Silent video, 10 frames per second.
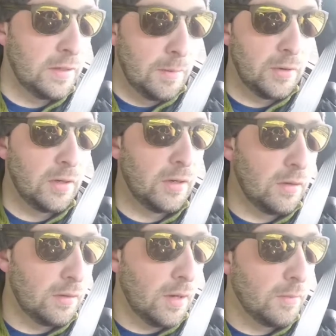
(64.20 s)
that I'm
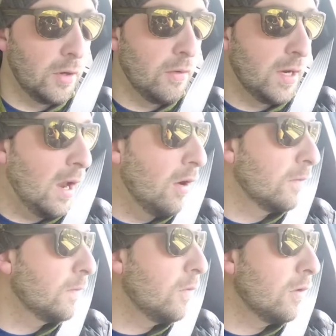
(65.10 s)
going
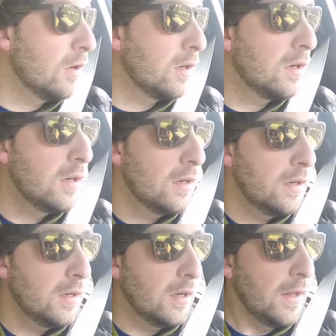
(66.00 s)
out for
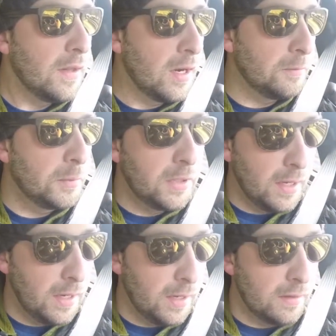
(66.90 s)
and that I've
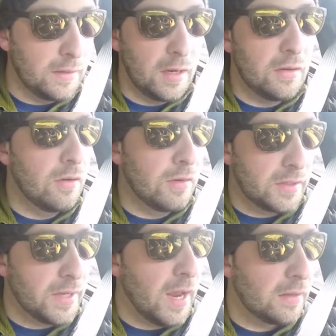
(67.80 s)
planned and I know
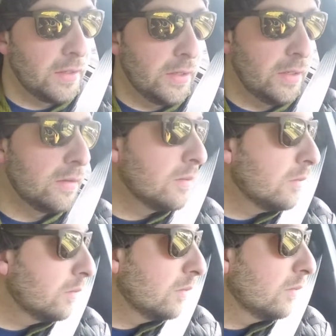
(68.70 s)
exactly
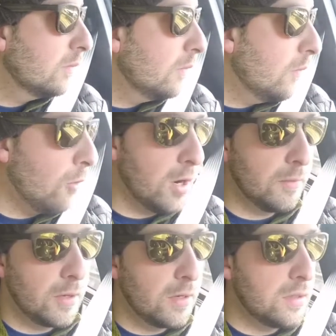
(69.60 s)
what
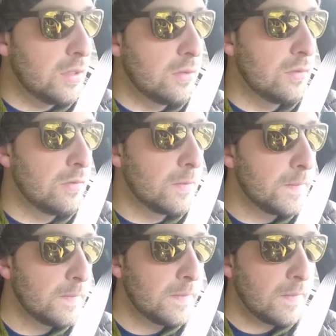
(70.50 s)
I'm gonna do.
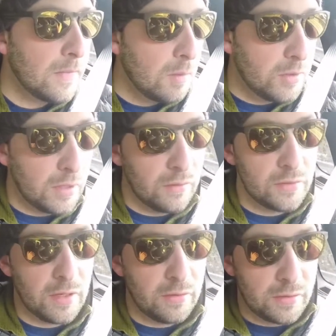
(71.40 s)
But then
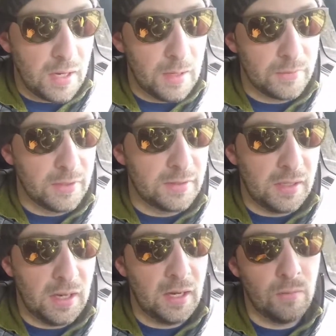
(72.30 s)
there's other times like
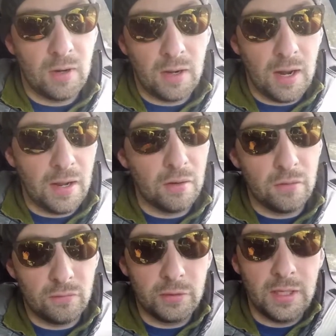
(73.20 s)
today where I
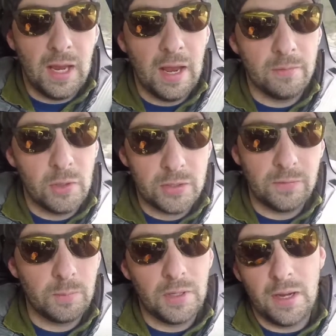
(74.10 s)
don't really have much
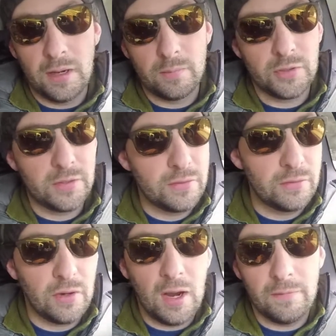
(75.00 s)
of a plan. I'm
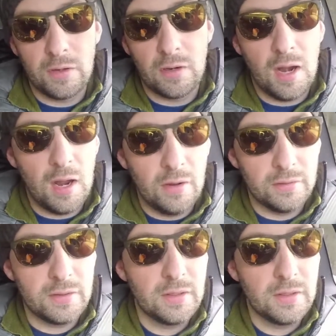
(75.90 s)
just driving around